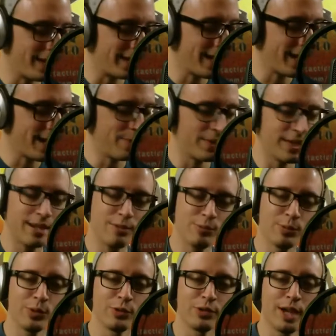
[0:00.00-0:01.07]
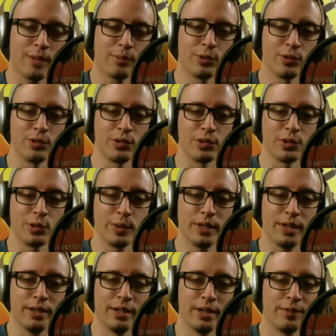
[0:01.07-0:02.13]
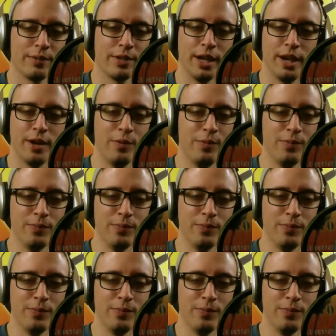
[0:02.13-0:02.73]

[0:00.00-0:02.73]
gay, but that could ruin Tom Cruise's career. You know?